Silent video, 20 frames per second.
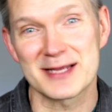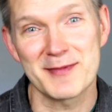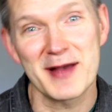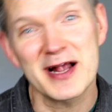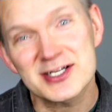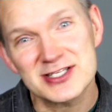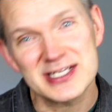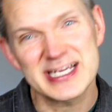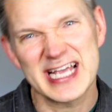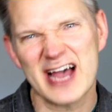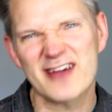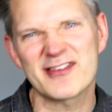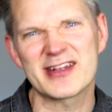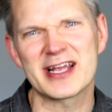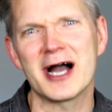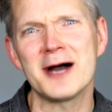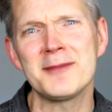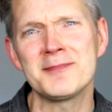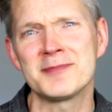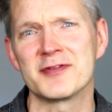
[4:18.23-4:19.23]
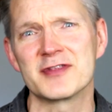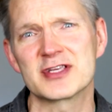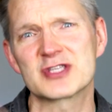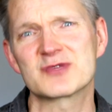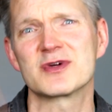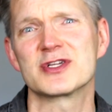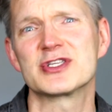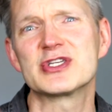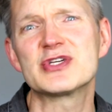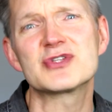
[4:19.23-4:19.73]
I'm actually counting up in this
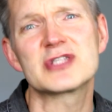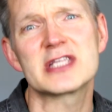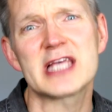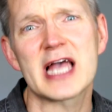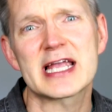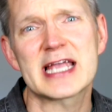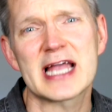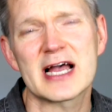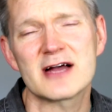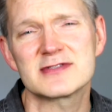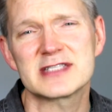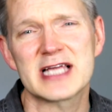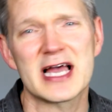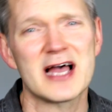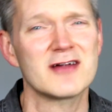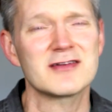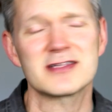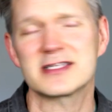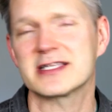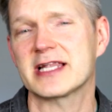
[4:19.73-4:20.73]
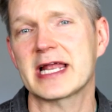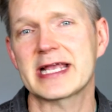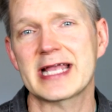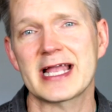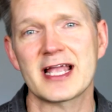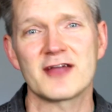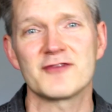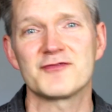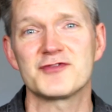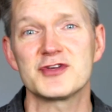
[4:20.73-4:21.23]
one. Usually I count down and then I
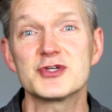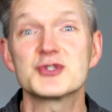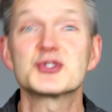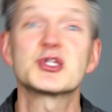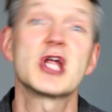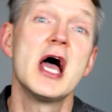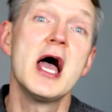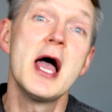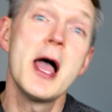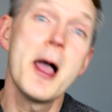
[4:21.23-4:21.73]
get confused.